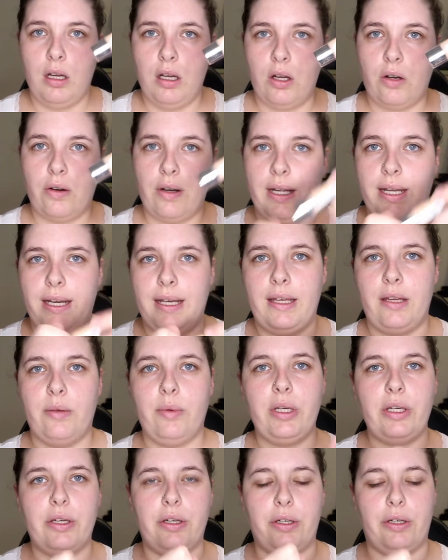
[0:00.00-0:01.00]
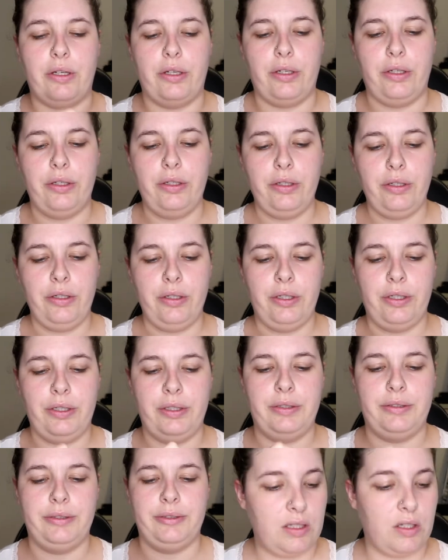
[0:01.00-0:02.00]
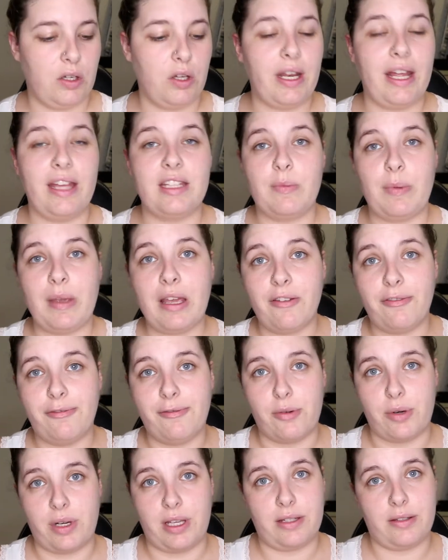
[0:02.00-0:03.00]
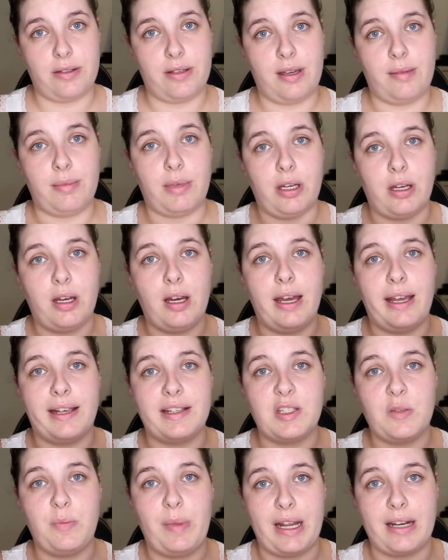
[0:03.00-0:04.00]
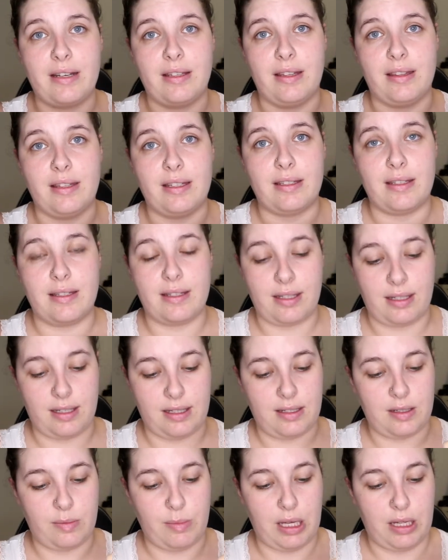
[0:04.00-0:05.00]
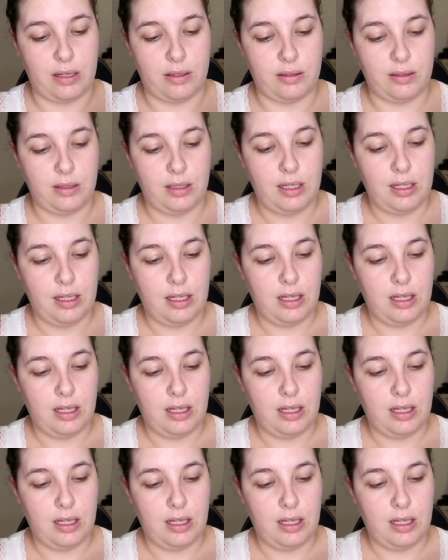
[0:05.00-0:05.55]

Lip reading: Alright, here we go. It's got SPF 40, so I expect that this is gonna smell